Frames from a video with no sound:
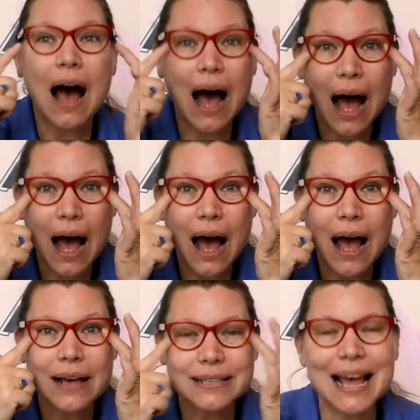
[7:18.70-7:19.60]

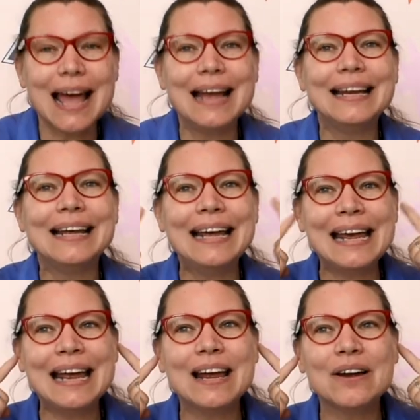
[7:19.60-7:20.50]
Eyes and
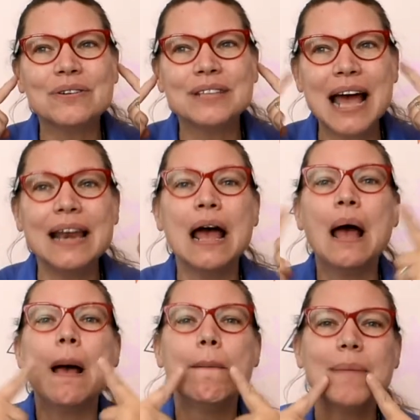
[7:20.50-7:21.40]
ears and
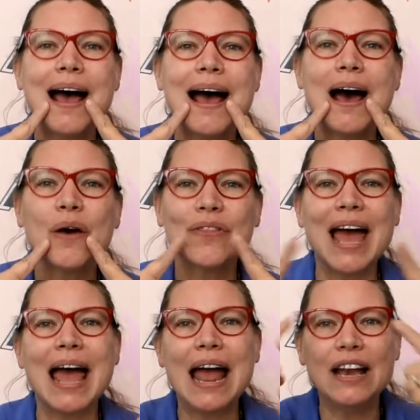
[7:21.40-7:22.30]
mouth
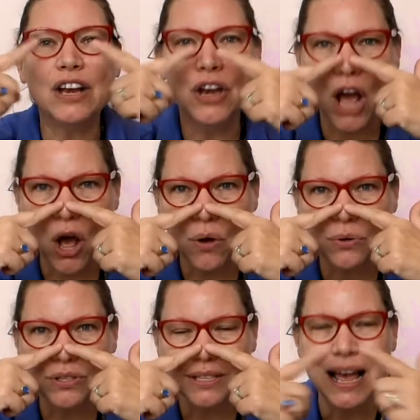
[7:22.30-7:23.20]
and
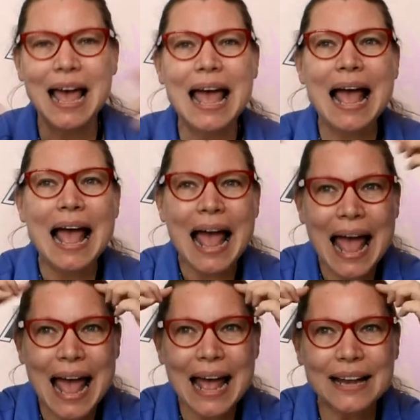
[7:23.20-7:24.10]
nose.
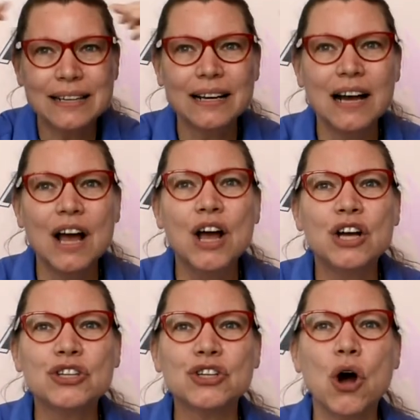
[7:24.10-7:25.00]
Head,
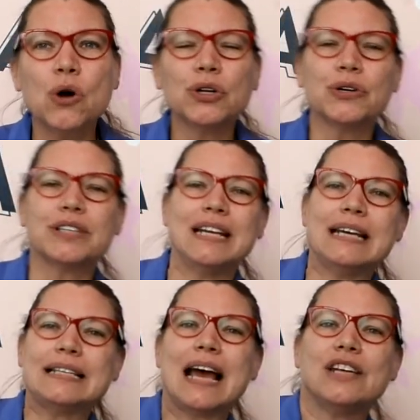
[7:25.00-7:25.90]
shoulders,
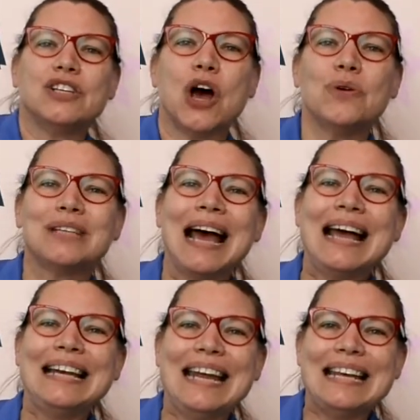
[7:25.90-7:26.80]
knees and toes,
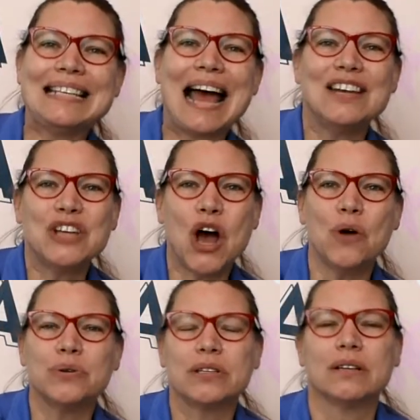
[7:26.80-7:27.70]
knees and
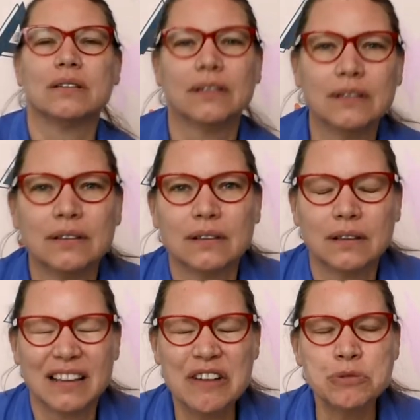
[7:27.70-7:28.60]
toes.
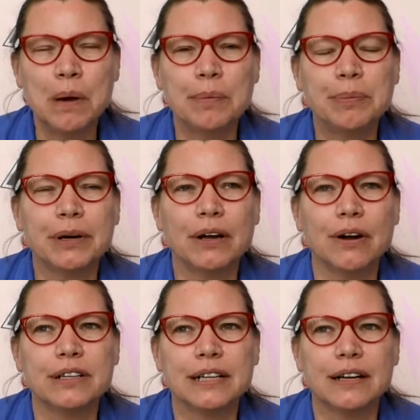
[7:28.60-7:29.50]
That was probably pretty
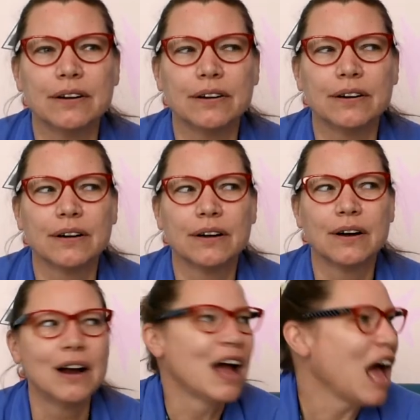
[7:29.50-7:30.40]
hard to hear.
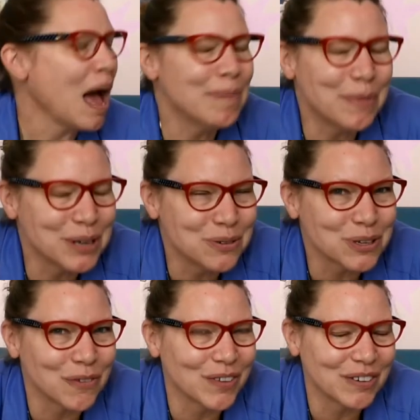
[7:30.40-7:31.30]
How about we use
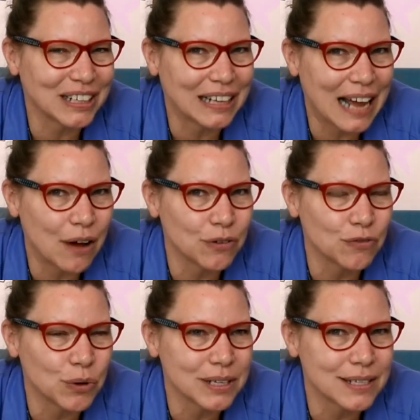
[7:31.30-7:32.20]
our very loud
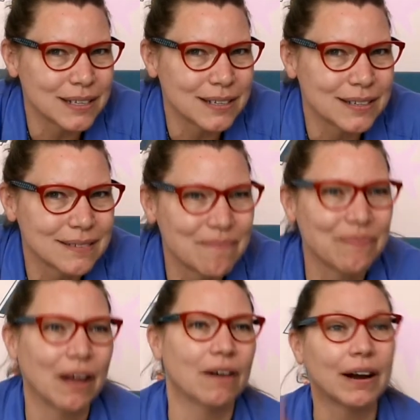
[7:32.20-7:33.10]
voices?
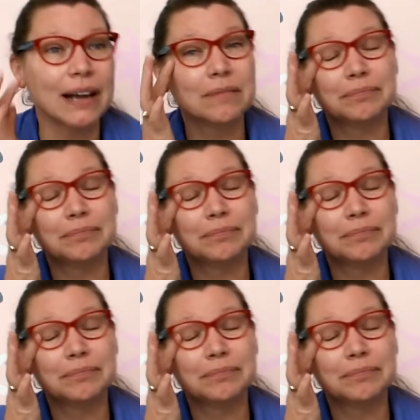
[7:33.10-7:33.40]
All right?